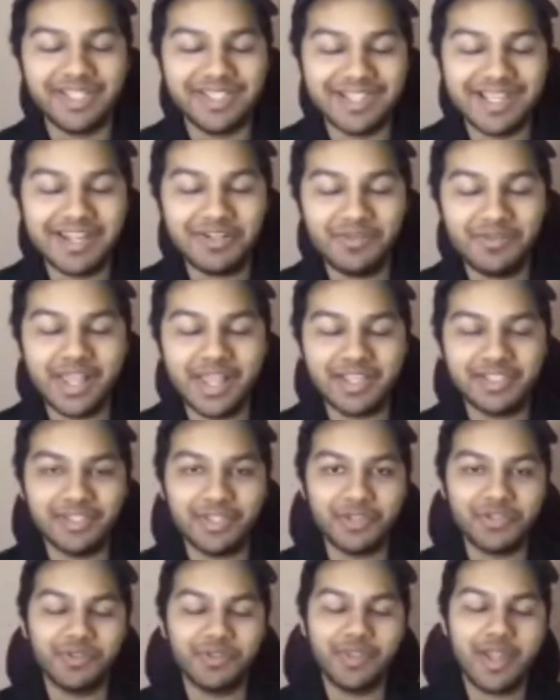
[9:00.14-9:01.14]
decentralized
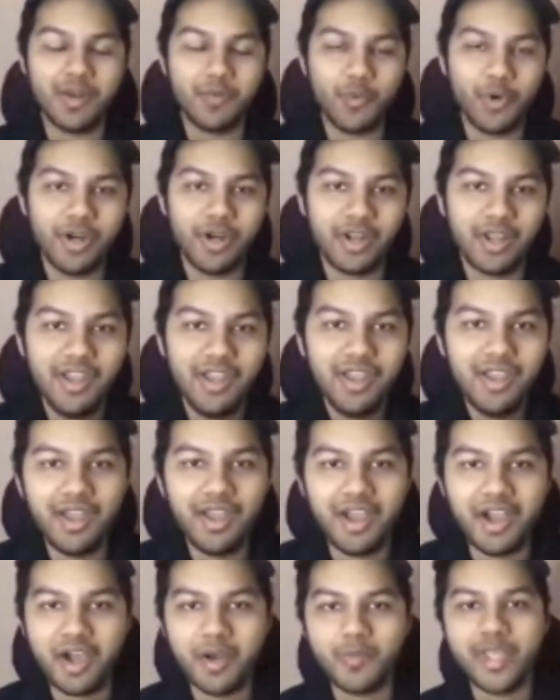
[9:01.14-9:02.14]
social network
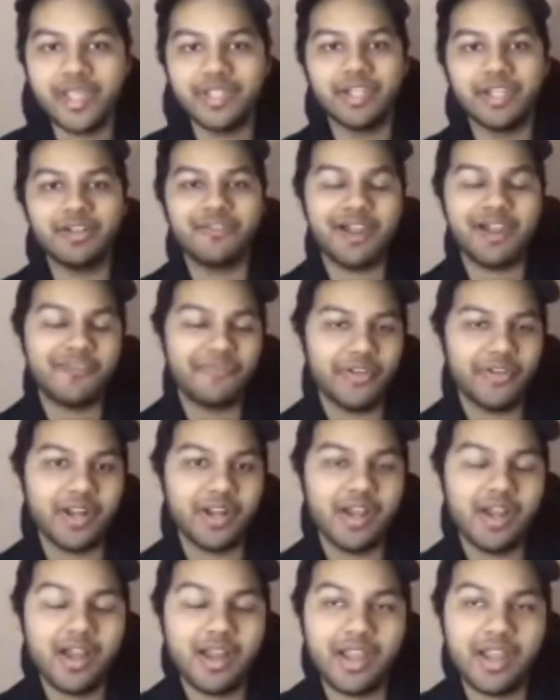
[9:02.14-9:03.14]
based out of
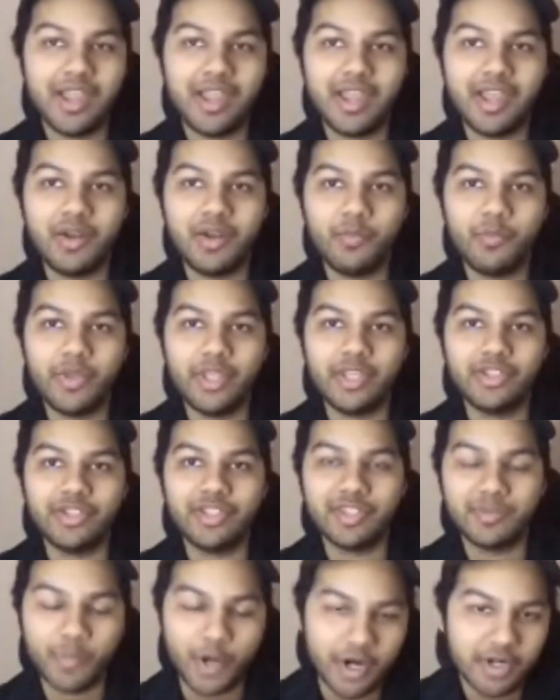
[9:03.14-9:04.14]
Africa, and we
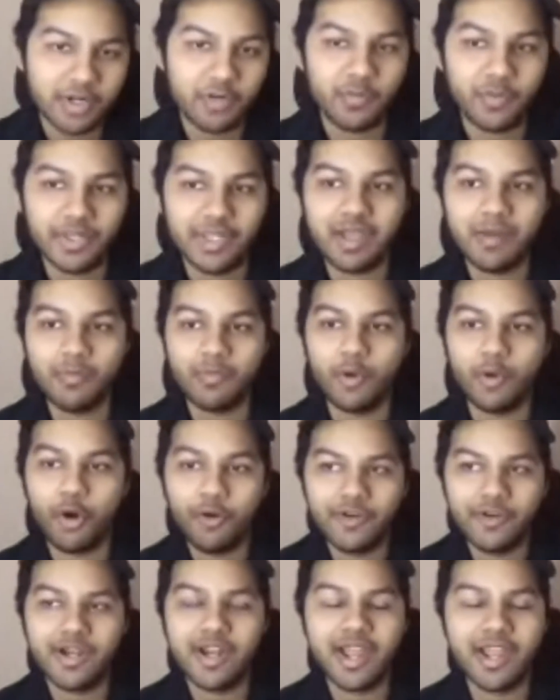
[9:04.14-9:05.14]
just partnered with them
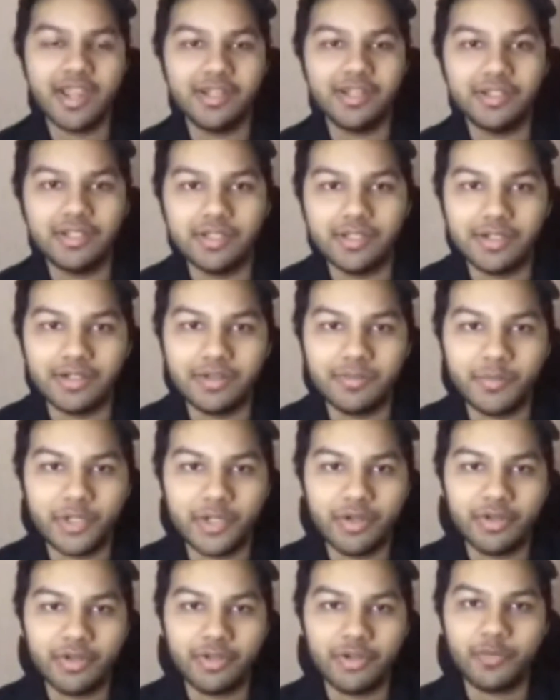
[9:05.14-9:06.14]
overnight.
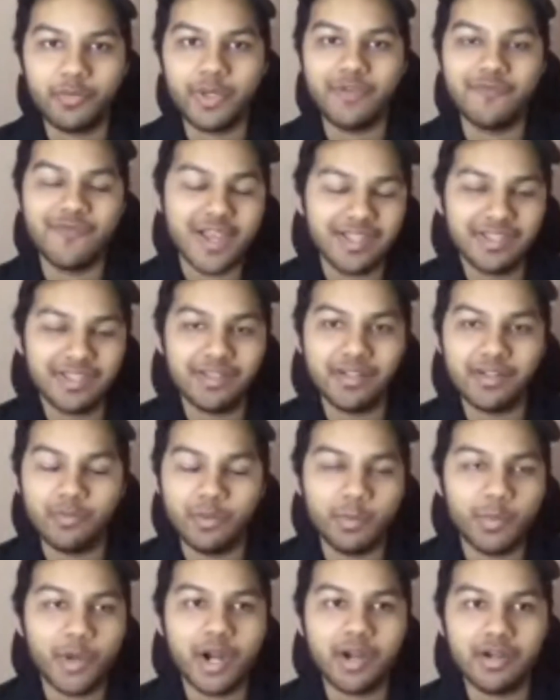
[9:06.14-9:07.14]
We invested and we
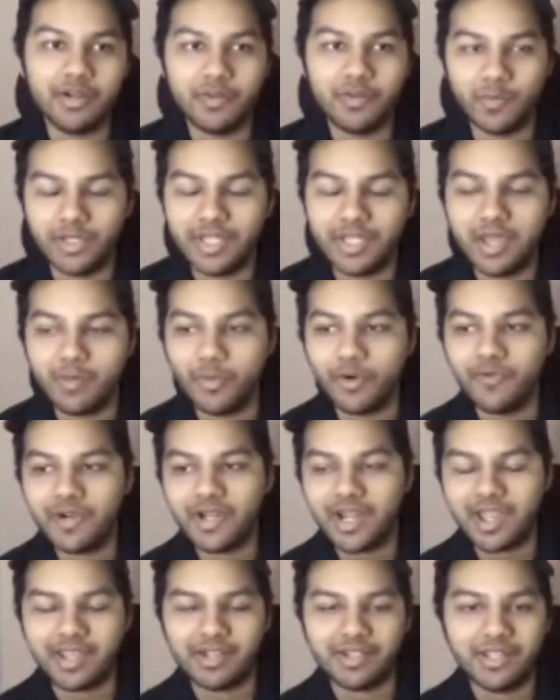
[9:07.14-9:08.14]
partnered with them
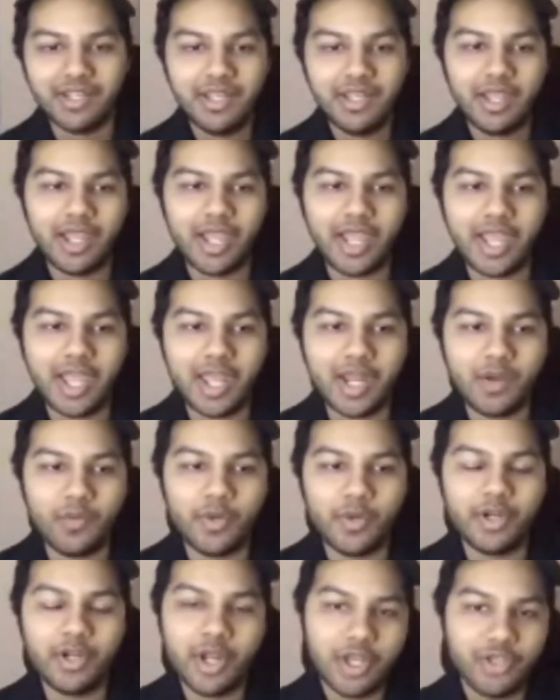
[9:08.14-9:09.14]
overnight, and
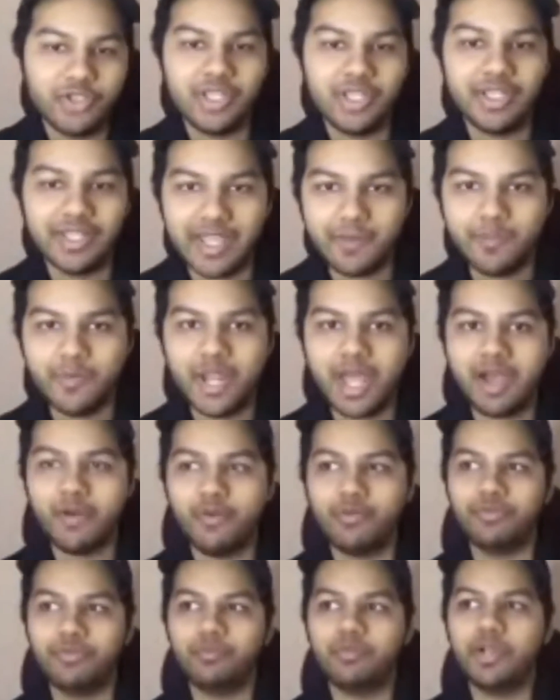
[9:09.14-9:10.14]
we're launching them
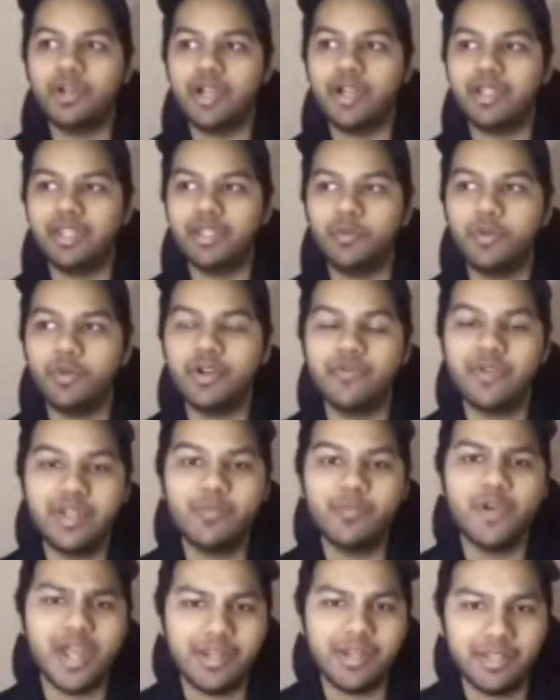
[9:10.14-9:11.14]
now. I think we're
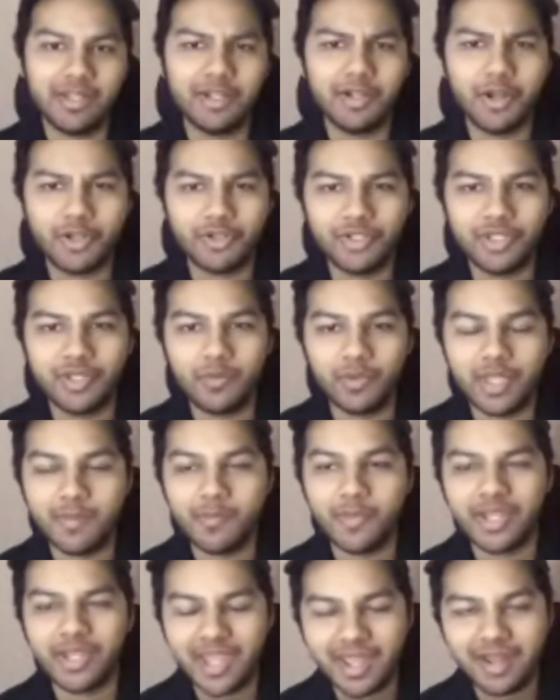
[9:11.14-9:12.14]
rebranding and launching them
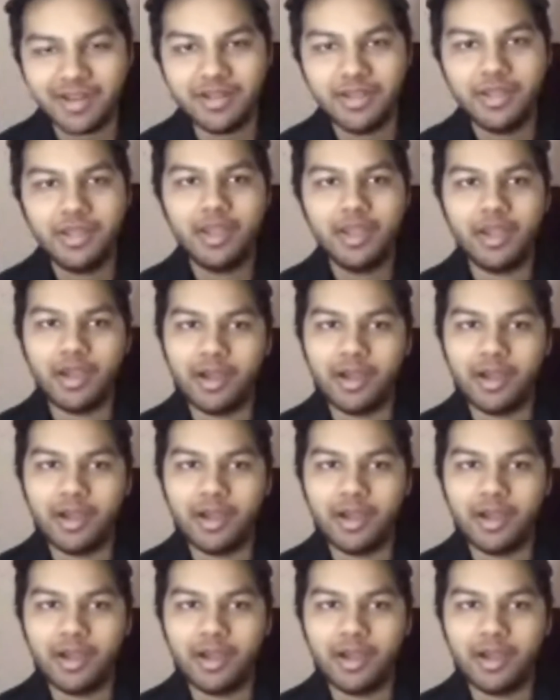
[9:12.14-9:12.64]
again